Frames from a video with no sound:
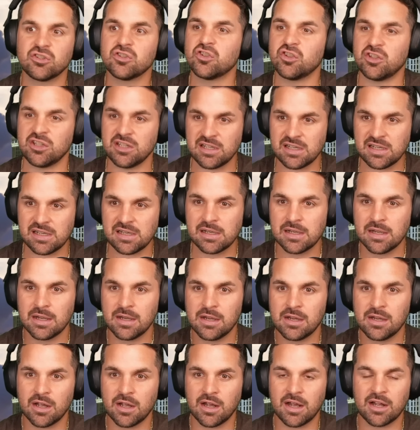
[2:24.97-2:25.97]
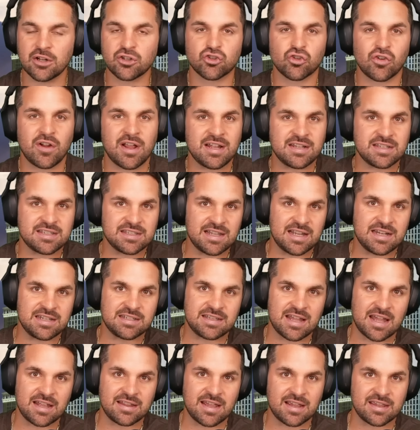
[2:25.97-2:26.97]
She
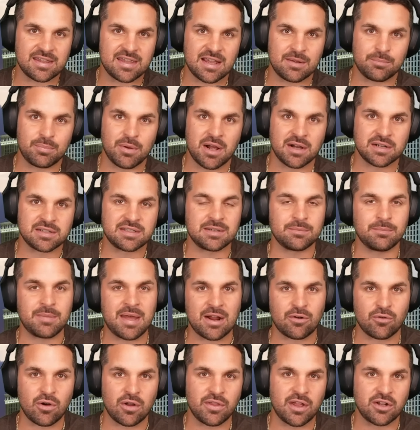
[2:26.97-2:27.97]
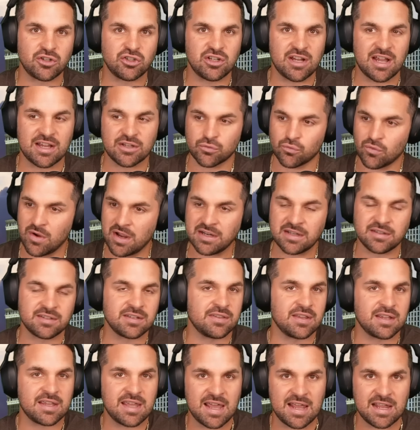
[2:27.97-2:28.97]
translates that kickboxing background that she has right
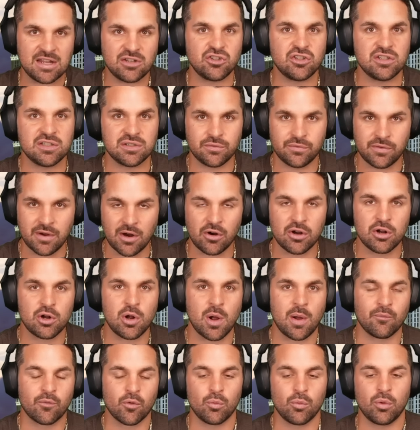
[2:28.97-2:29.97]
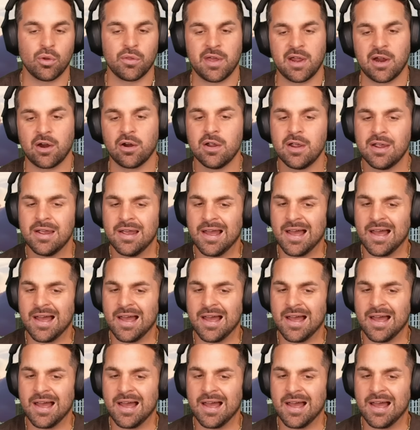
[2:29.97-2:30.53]
into the cage. She's very comfortable there.